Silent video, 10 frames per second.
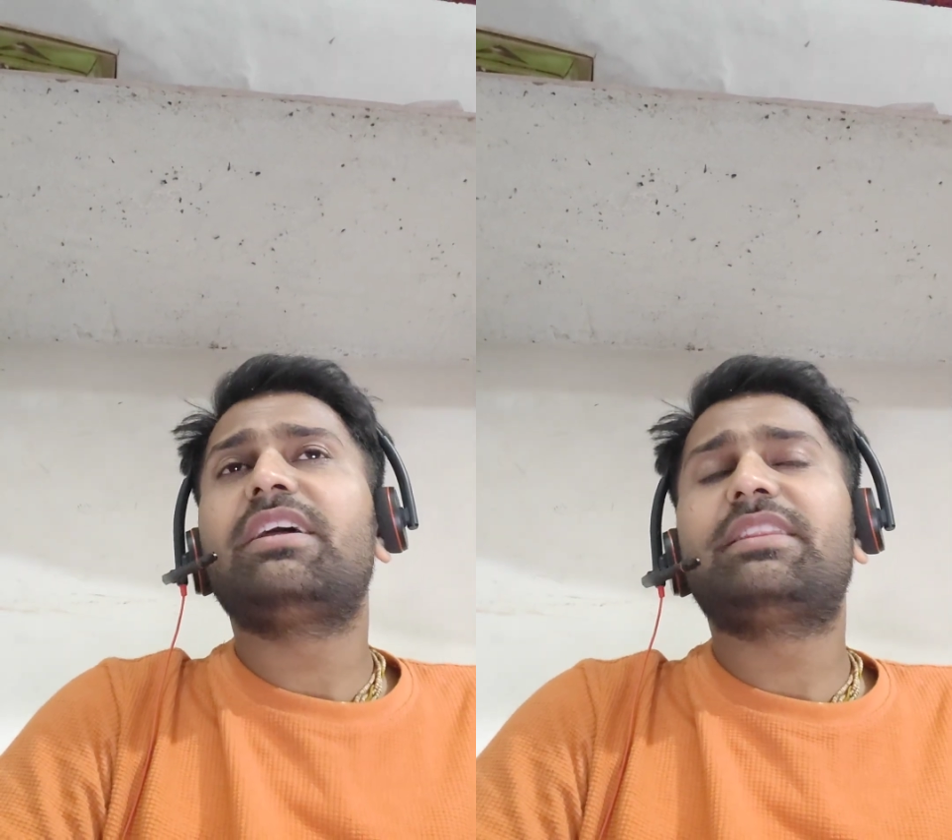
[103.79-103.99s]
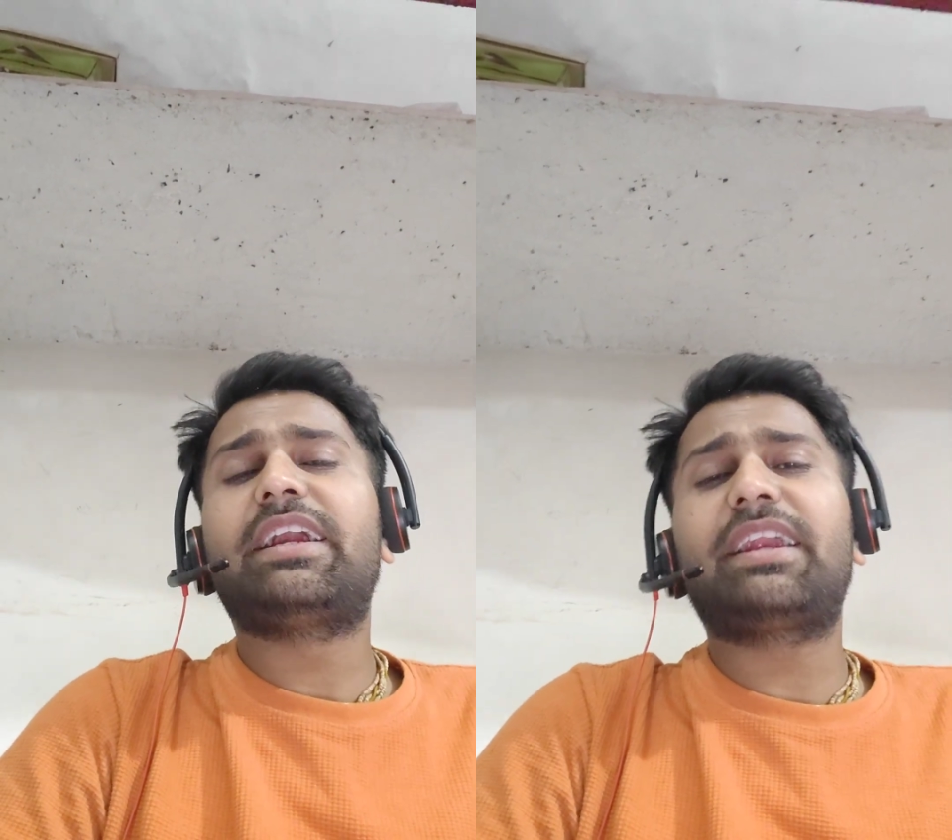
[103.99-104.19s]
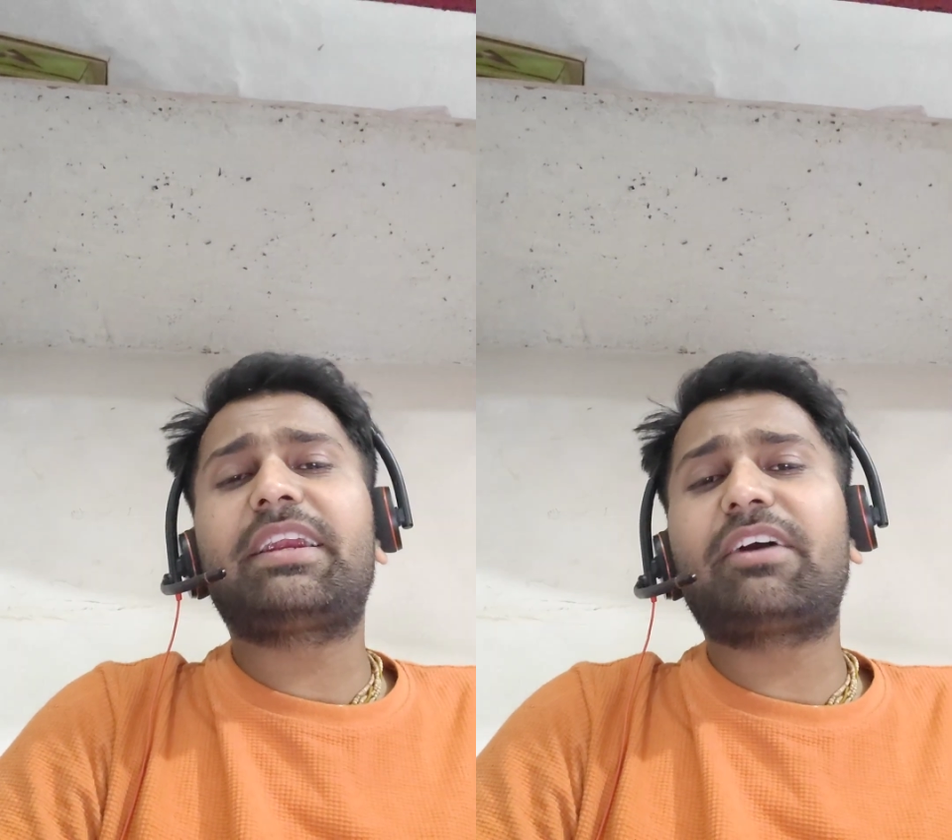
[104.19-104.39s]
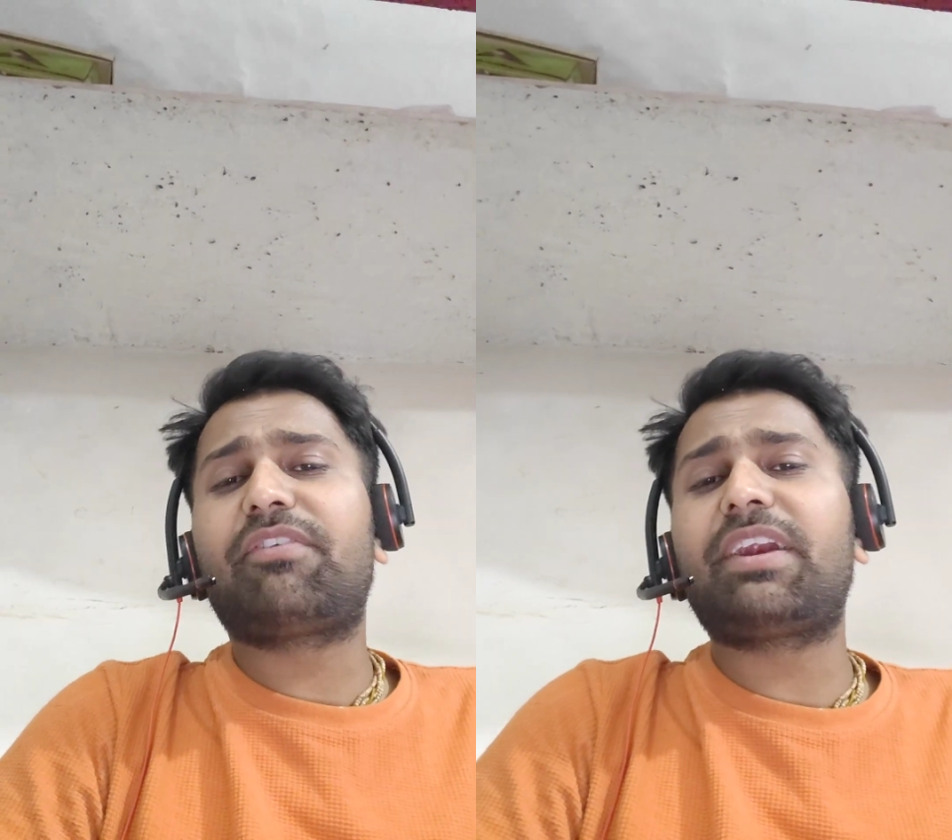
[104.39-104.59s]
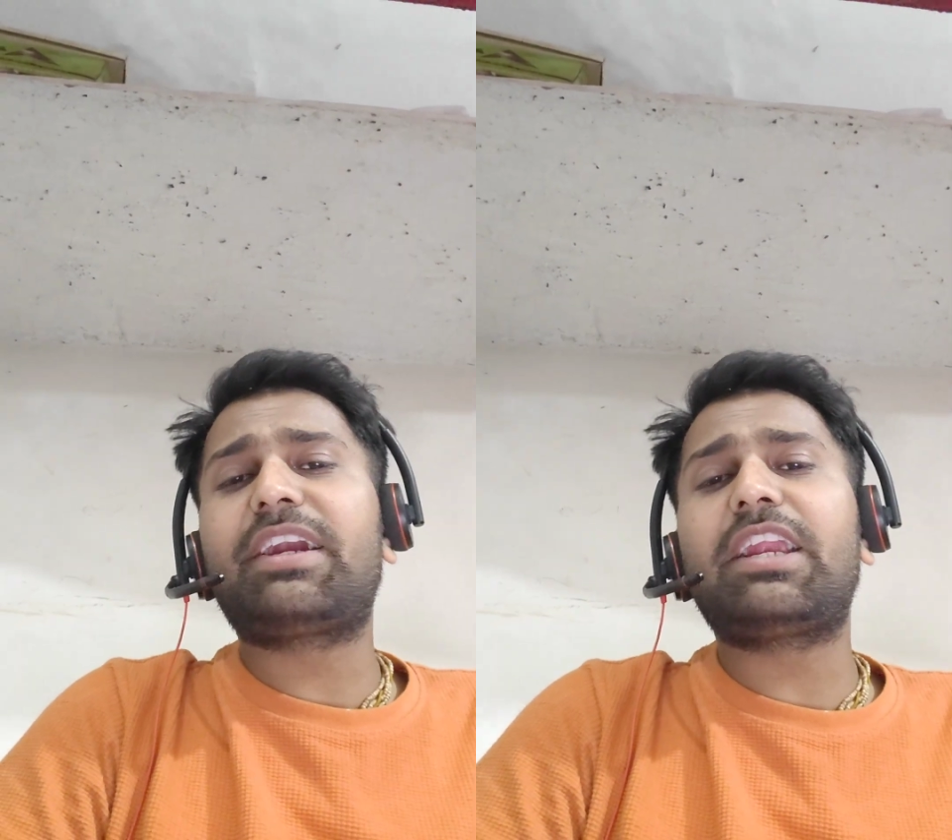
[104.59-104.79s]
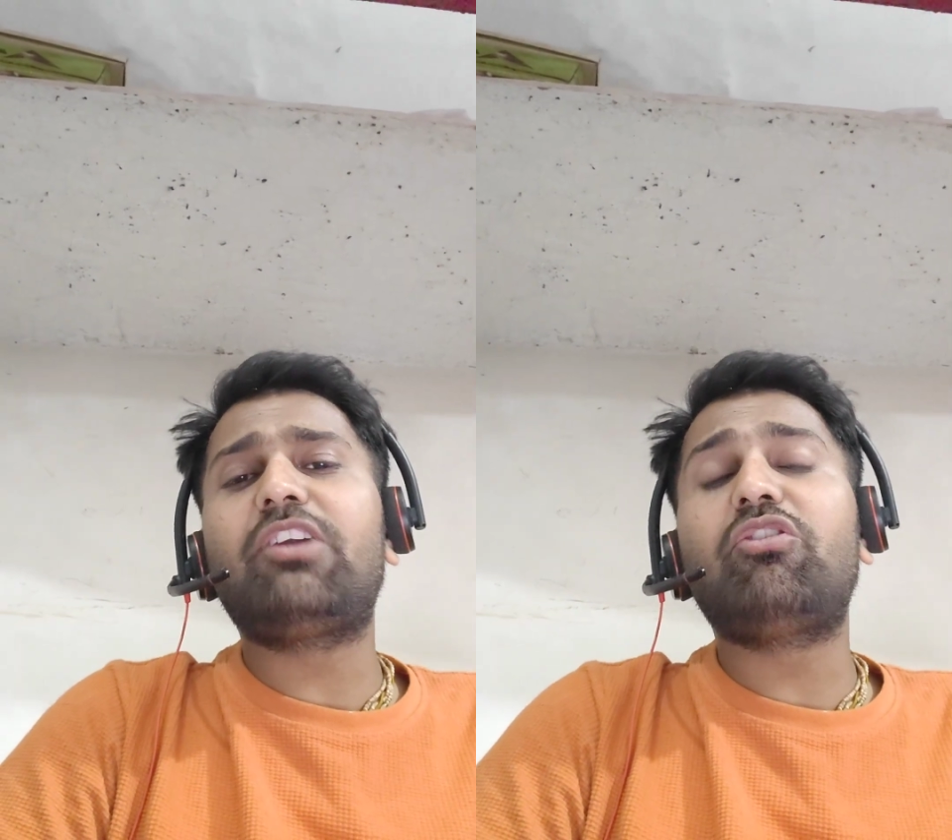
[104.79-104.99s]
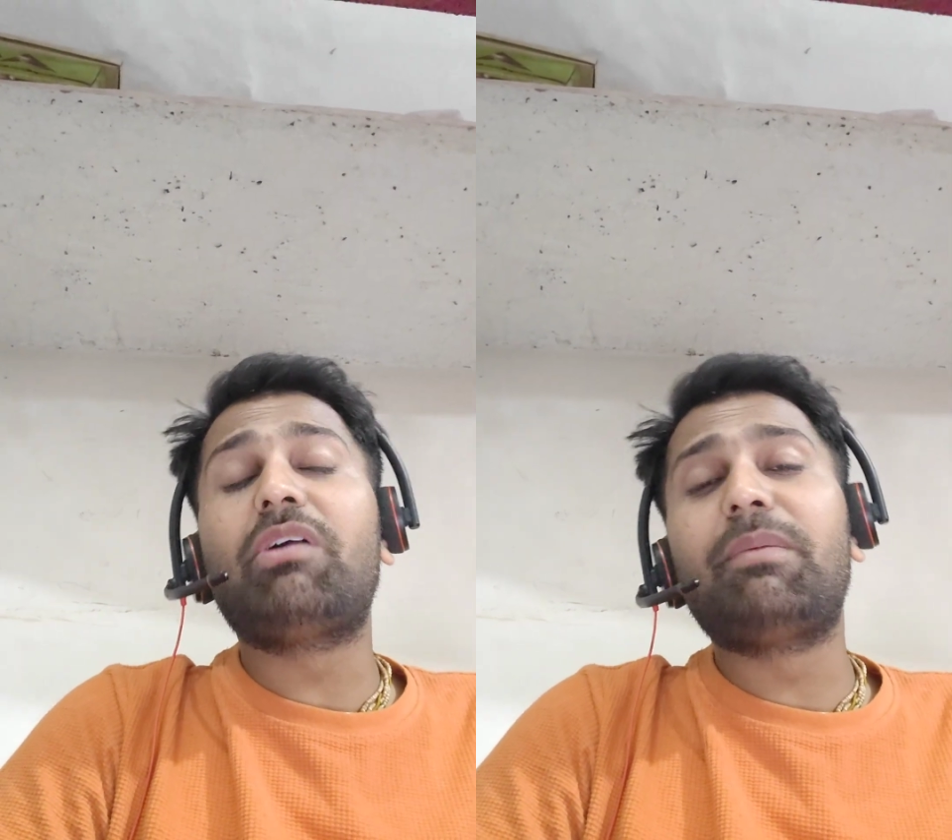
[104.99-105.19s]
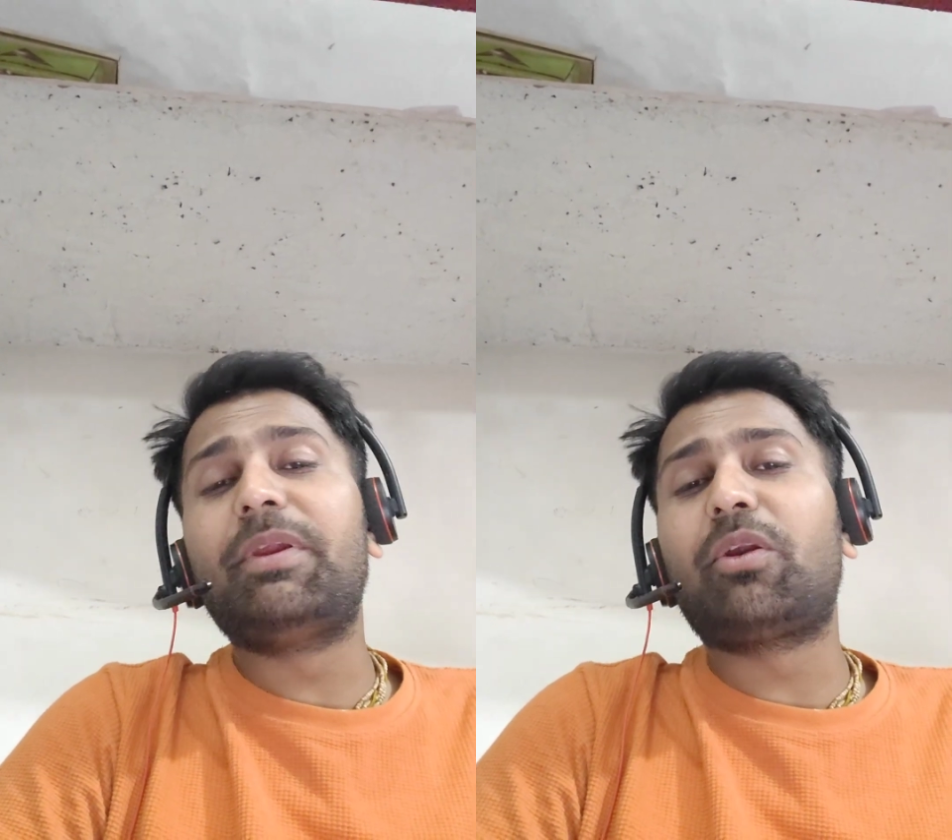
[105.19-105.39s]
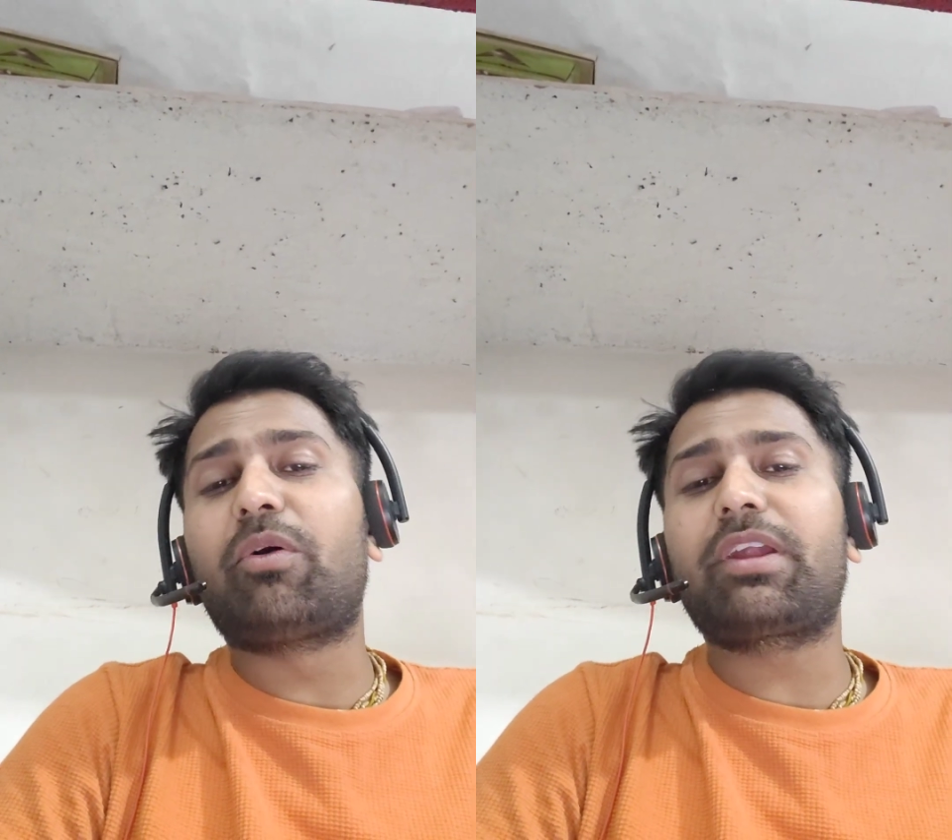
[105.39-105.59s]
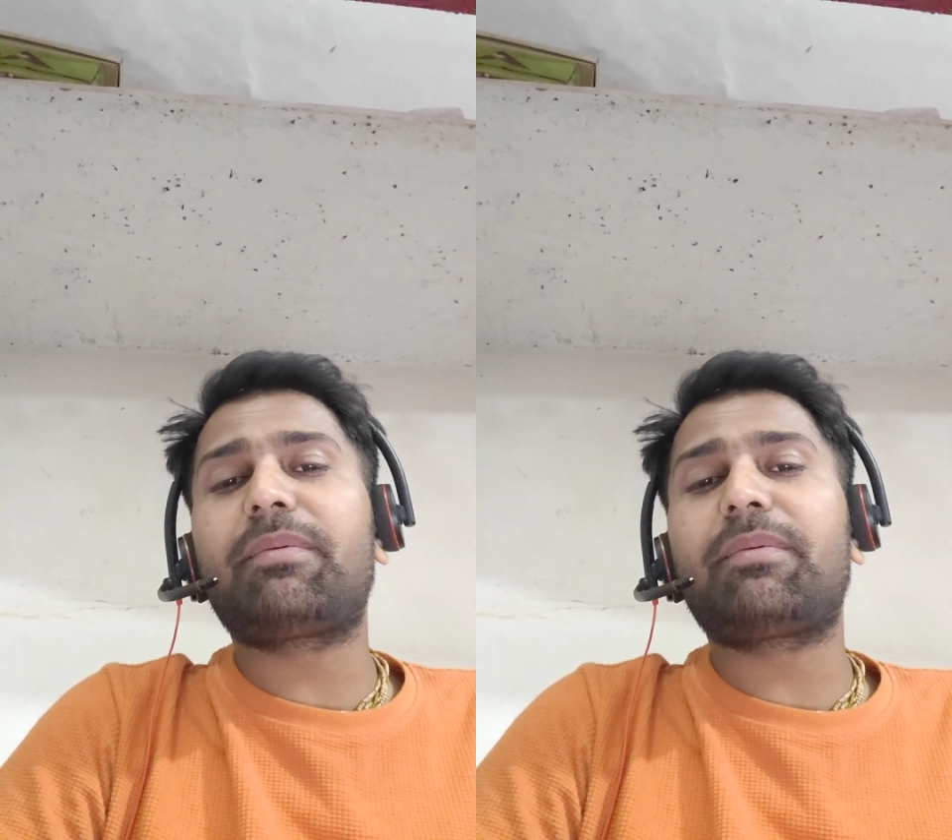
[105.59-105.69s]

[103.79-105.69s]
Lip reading: that definitely you will be not